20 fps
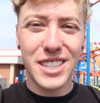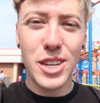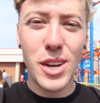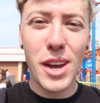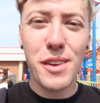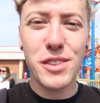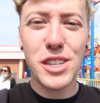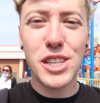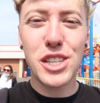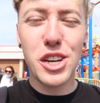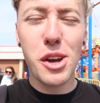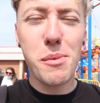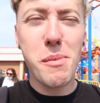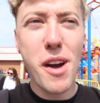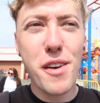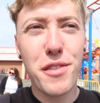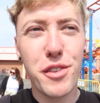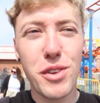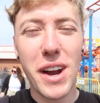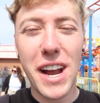So I've just
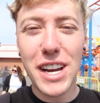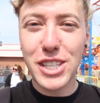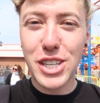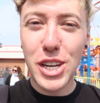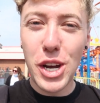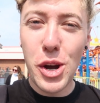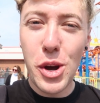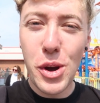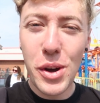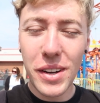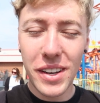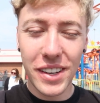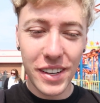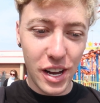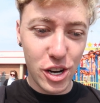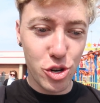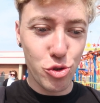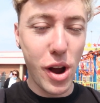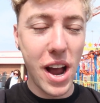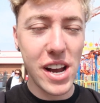come off Crash
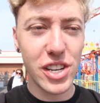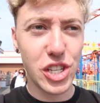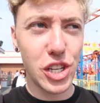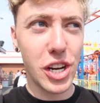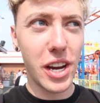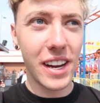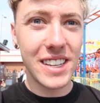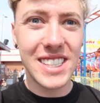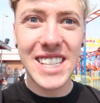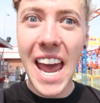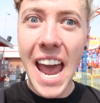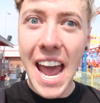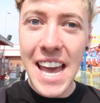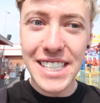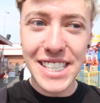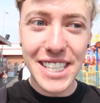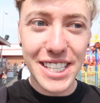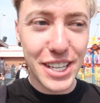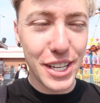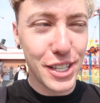
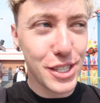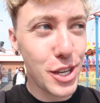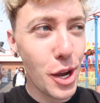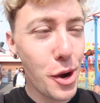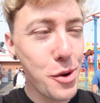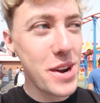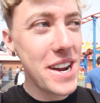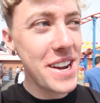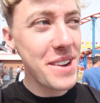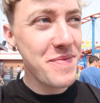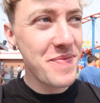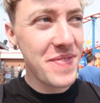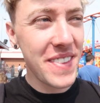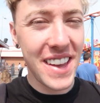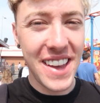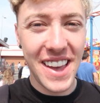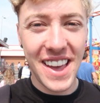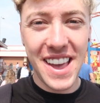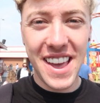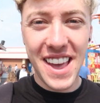Test, sorry.
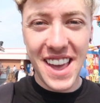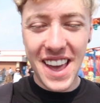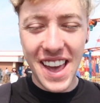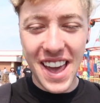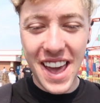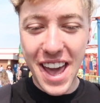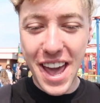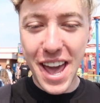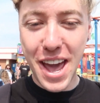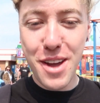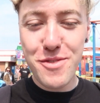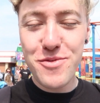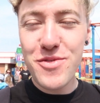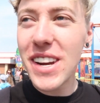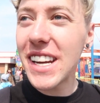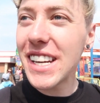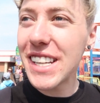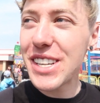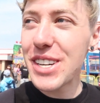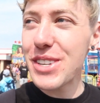
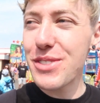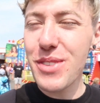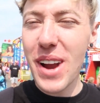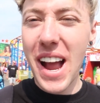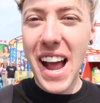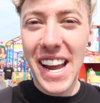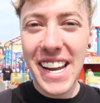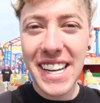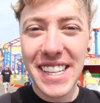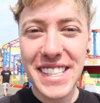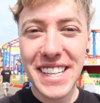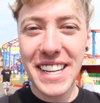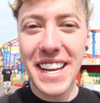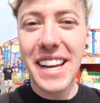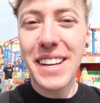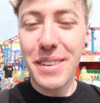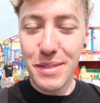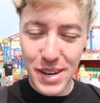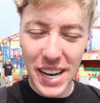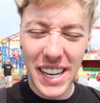Really good ride.
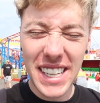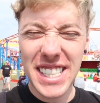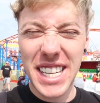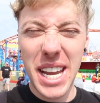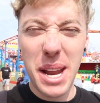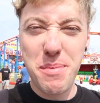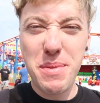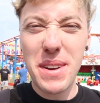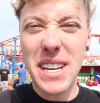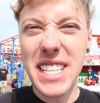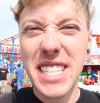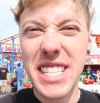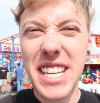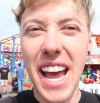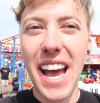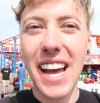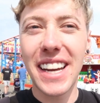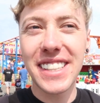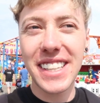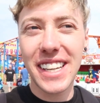Like I said, pretty
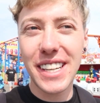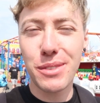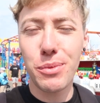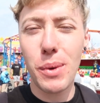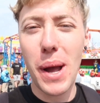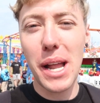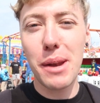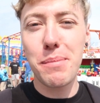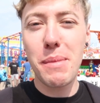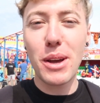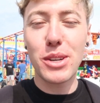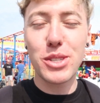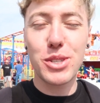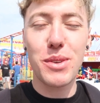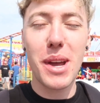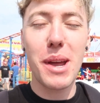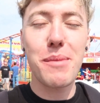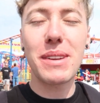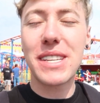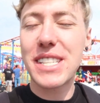standard wild mouse
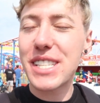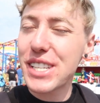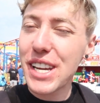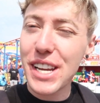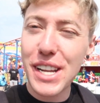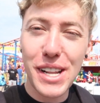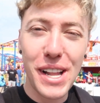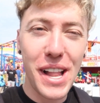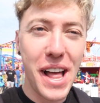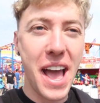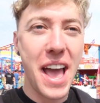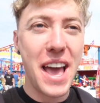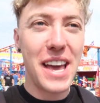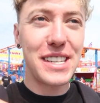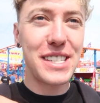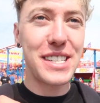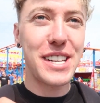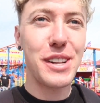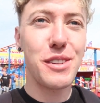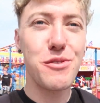ride, but still
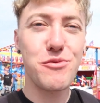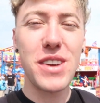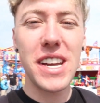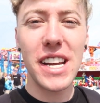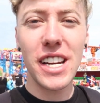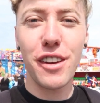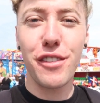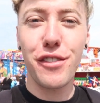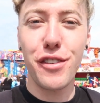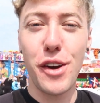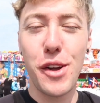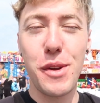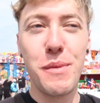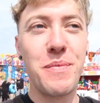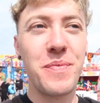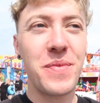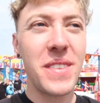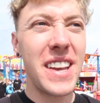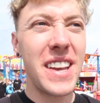really fun.